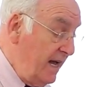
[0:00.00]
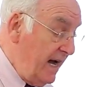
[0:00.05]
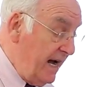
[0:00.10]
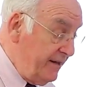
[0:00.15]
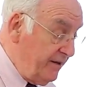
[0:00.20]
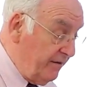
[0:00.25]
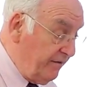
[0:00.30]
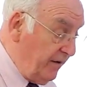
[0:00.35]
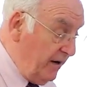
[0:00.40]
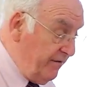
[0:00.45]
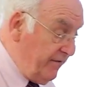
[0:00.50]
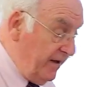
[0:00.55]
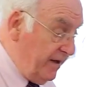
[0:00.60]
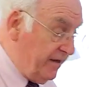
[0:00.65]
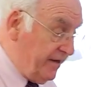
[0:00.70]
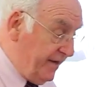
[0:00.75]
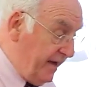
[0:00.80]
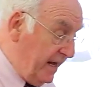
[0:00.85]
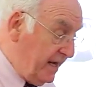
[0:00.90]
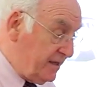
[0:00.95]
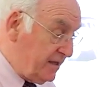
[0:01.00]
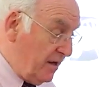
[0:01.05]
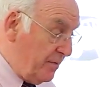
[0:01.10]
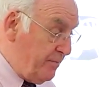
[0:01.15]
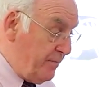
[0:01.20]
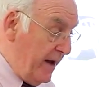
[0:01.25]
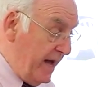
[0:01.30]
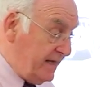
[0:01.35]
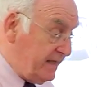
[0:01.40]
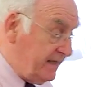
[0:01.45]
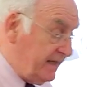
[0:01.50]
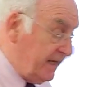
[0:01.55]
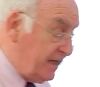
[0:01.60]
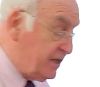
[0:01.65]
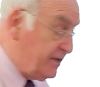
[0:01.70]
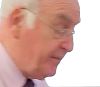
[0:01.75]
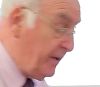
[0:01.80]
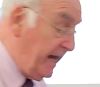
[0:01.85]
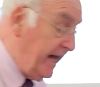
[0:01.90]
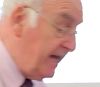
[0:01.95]
and of living things are best
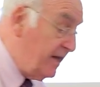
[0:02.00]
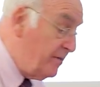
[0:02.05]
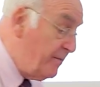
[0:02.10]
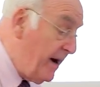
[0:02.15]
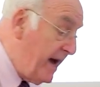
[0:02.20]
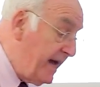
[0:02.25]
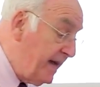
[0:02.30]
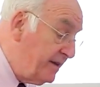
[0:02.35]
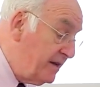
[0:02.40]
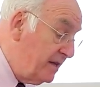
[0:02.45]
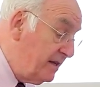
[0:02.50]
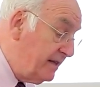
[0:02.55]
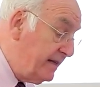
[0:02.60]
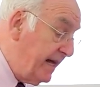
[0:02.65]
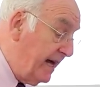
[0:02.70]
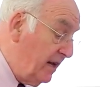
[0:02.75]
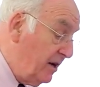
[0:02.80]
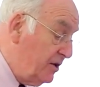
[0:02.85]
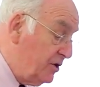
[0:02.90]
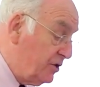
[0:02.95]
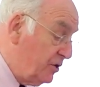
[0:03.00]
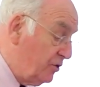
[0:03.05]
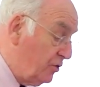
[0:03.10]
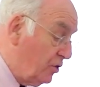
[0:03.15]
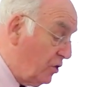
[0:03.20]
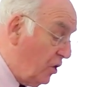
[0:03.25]
explained by an intelligent